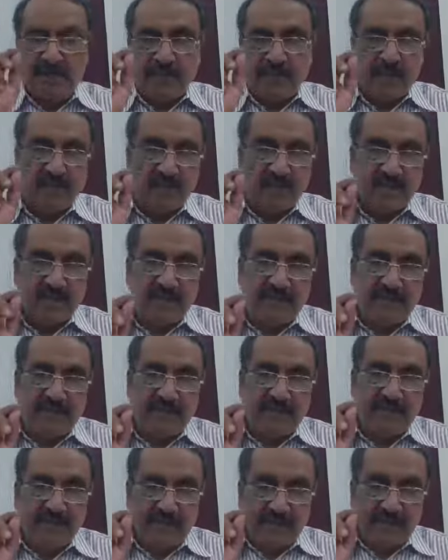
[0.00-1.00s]
Advances
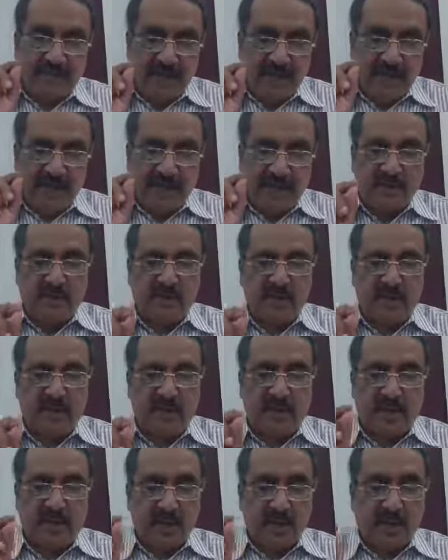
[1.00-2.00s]
of 20
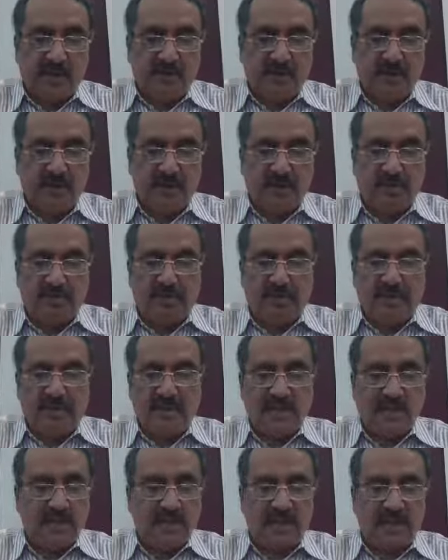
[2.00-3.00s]
crore and above
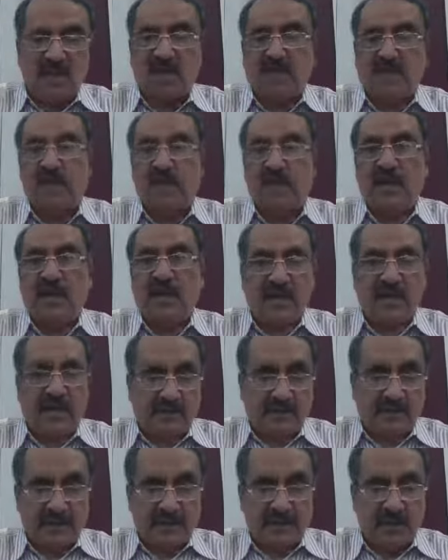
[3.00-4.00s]
branches are
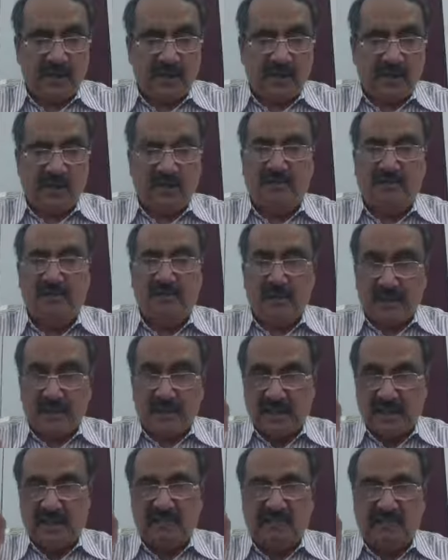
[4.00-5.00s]
only covered
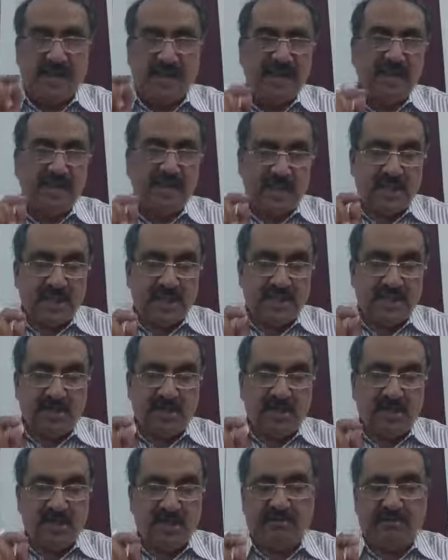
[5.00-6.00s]
for this financial
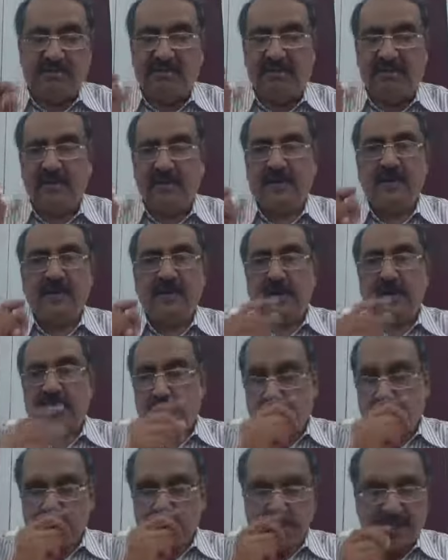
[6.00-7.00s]
year audit of
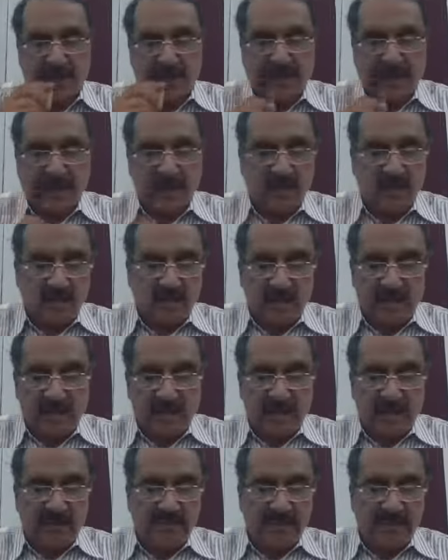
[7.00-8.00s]

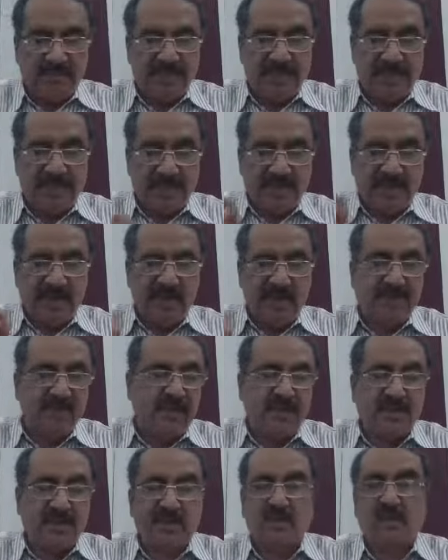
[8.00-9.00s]
2019-20. The
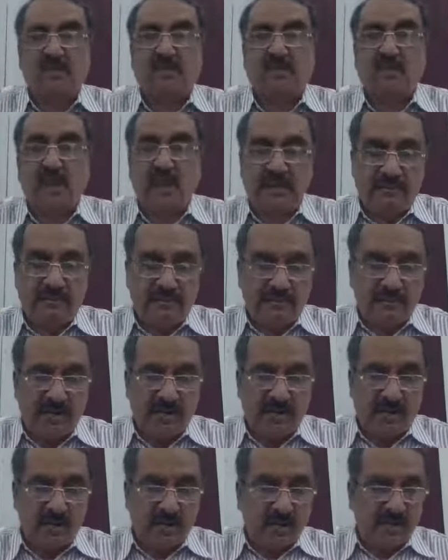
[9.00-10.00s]
remaining branches of
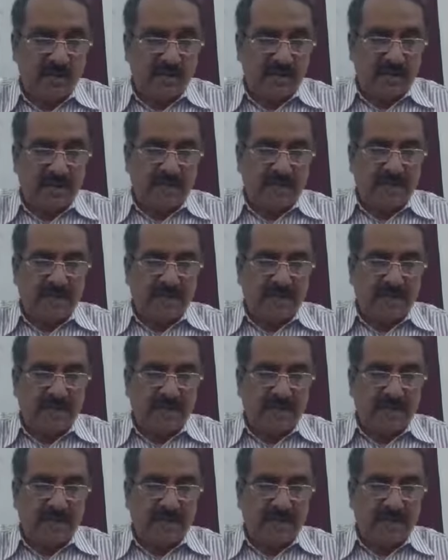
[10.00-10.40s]
1/5